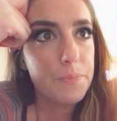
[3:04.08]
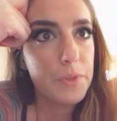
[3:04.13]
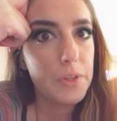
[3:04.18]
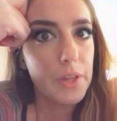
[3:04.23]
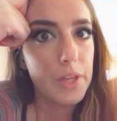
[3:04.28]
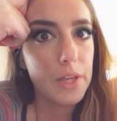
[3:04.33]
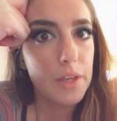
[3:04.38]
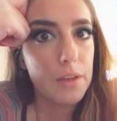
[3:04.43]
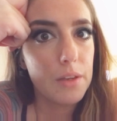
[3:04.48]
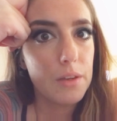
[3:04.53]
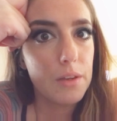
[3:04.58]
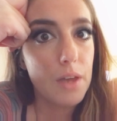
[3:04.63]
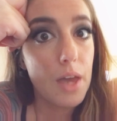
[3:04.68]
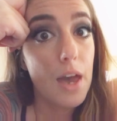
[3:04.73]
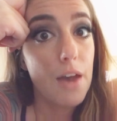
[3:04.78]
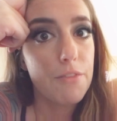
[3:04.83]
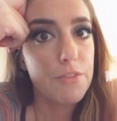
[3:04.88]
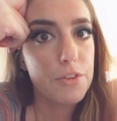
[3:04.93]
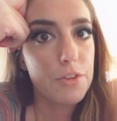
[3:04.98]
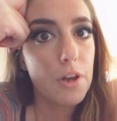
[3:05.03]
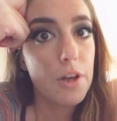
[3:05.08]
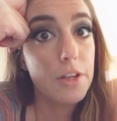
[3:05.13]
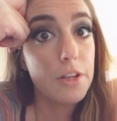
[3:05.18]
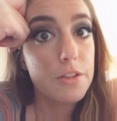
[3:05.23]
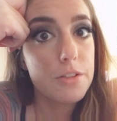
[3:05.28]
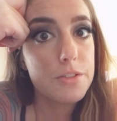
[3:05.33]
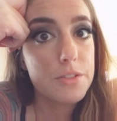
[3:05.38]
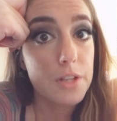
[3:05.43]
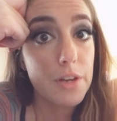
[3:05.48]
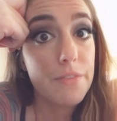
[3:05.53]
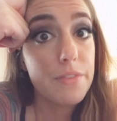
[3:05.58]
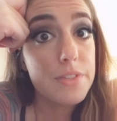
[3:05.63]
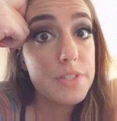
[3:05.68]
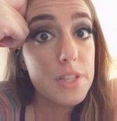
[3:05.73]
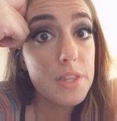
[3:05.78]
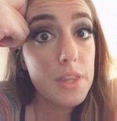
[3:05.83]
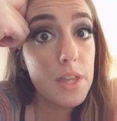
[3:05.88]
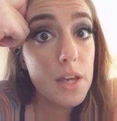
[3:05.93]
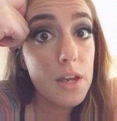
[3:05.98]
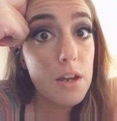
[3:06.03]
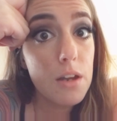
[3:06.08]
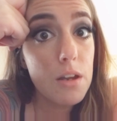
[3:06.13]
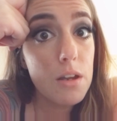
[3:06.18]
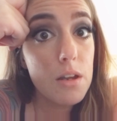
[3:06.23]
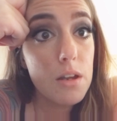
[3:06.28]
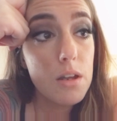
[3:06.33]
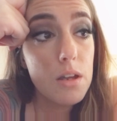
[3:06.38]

like after all your stuff is in there,